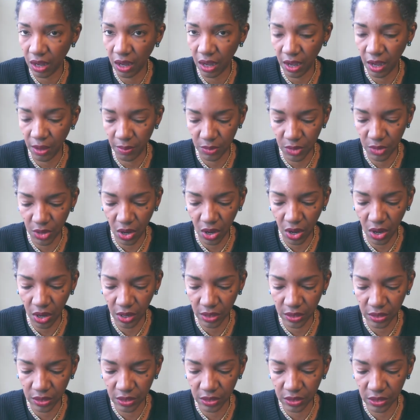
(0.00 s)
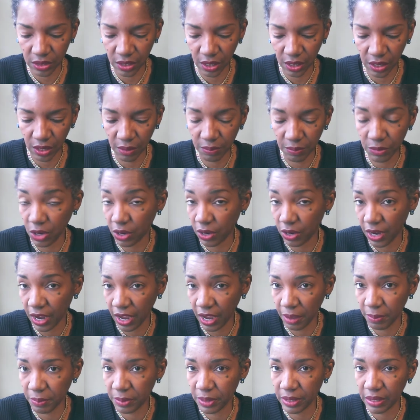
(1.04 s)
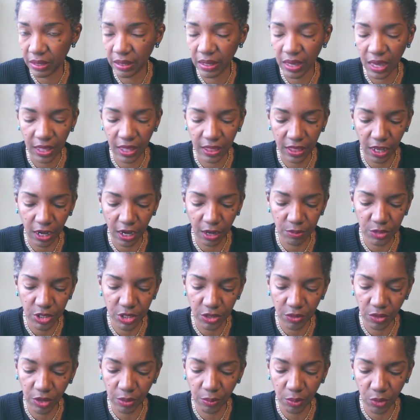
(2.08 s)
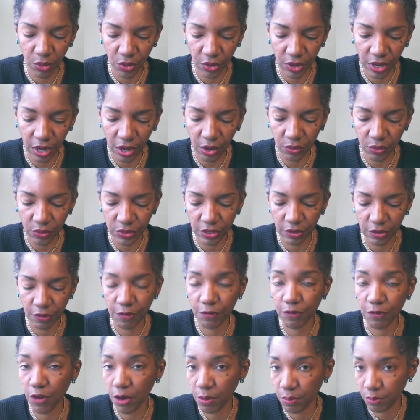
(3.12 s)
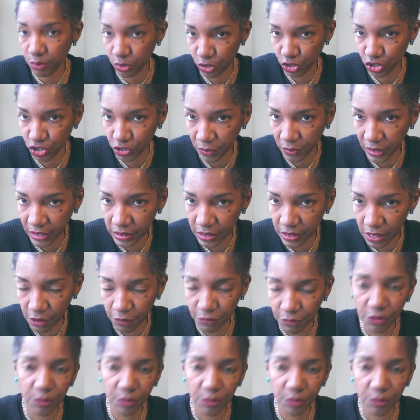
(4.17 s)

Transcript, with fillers: I'm not uh, not happy and that I'm nearing burnout from pushing myself,